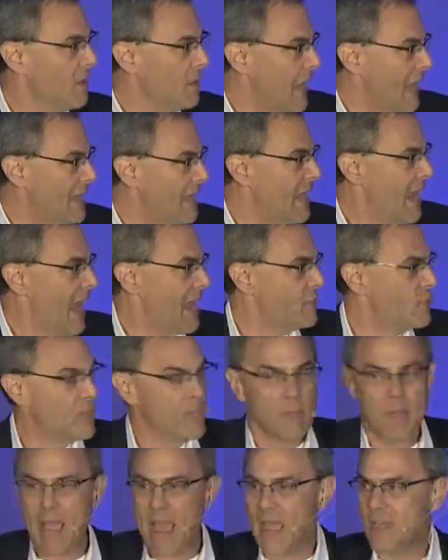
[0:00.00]
And you
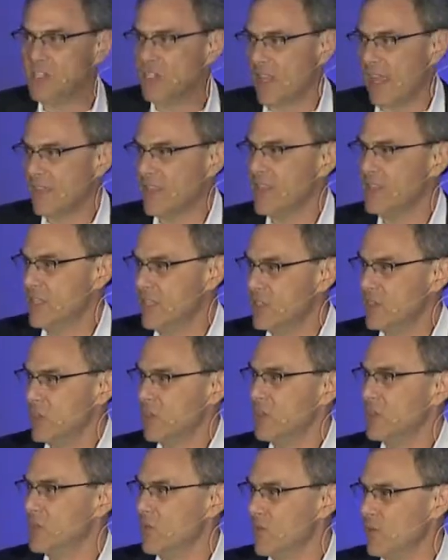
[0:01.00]
can imagine, like these are
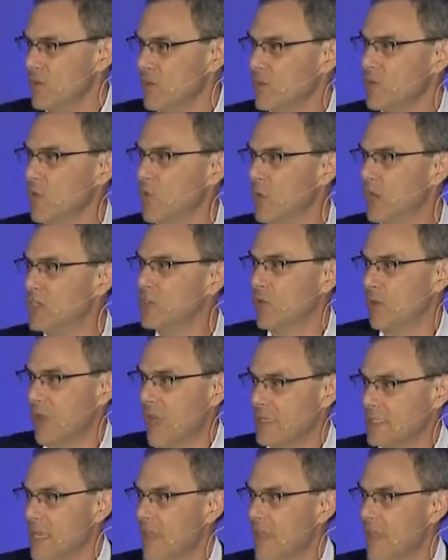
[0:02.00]
ritualized.